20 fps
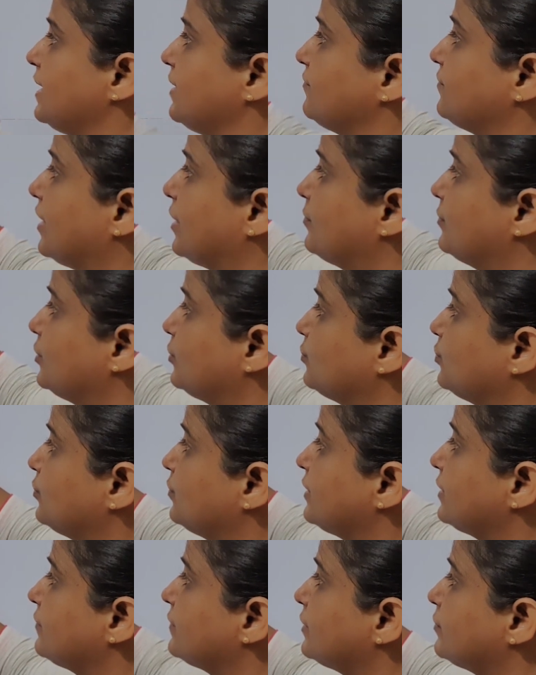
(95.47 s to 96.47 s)
If I am
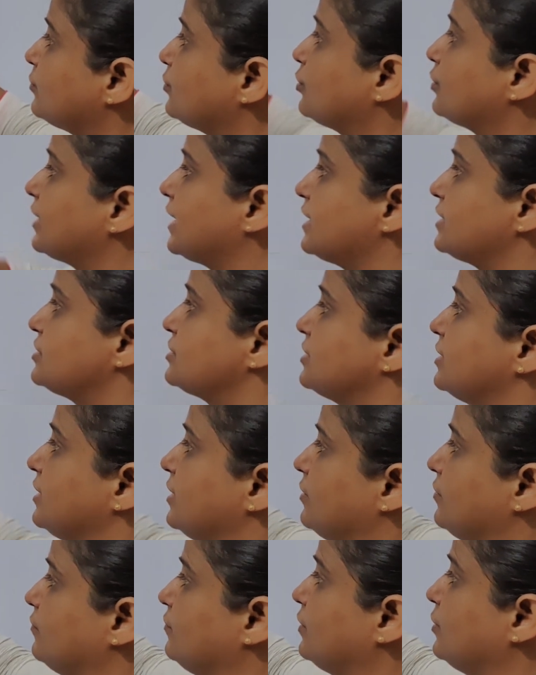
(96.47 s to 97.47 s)
removing one more H,
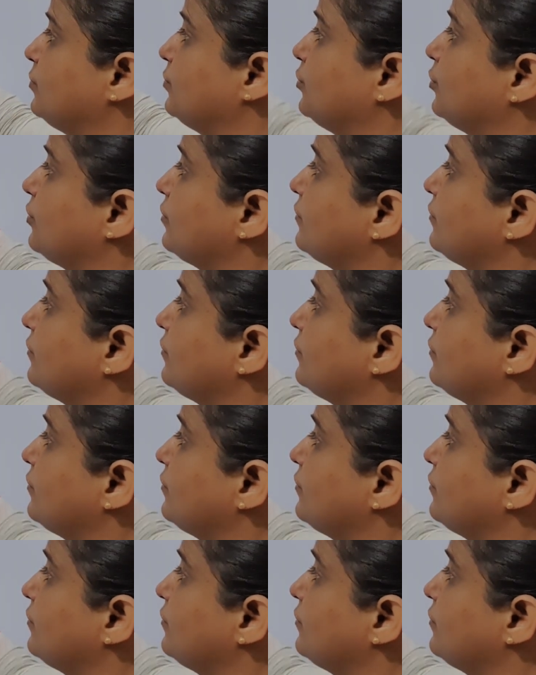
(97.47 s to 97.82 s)
one more